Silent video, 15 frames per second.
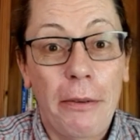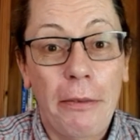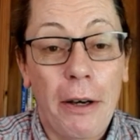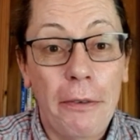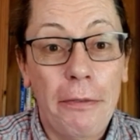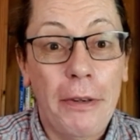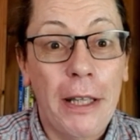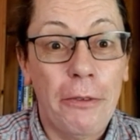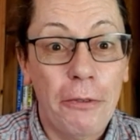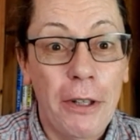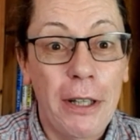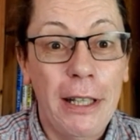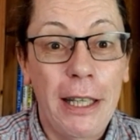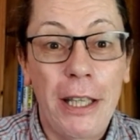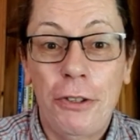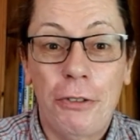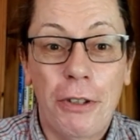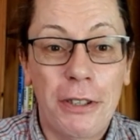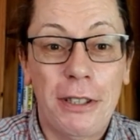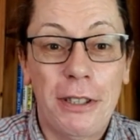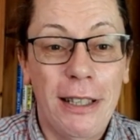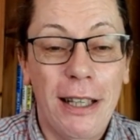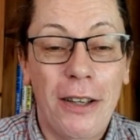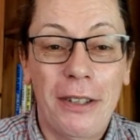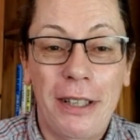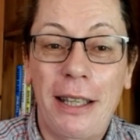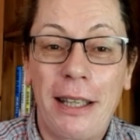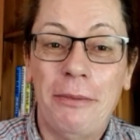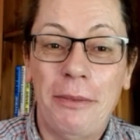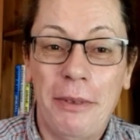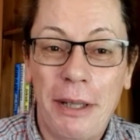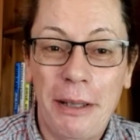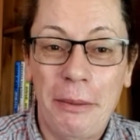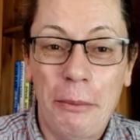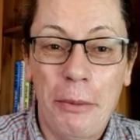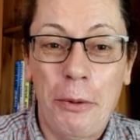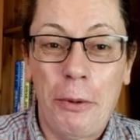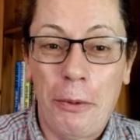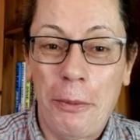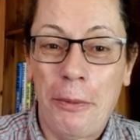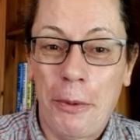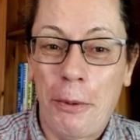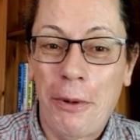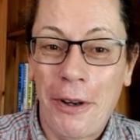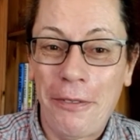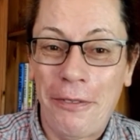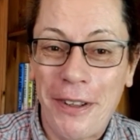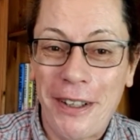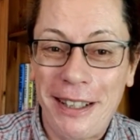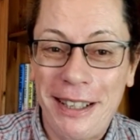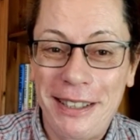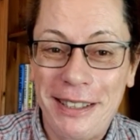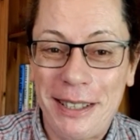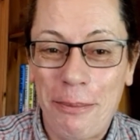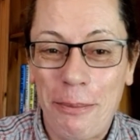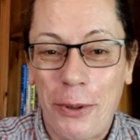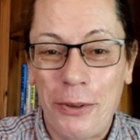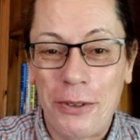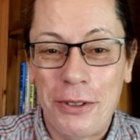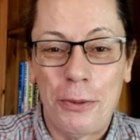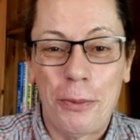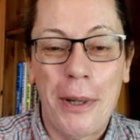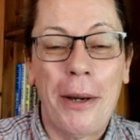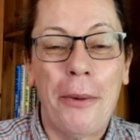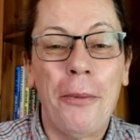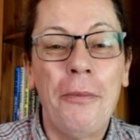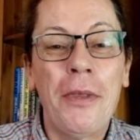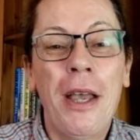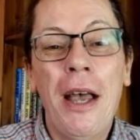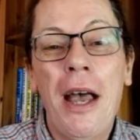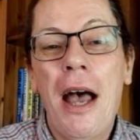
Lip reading: and I found it really interesting, enlightening, and quite funny in some points as well.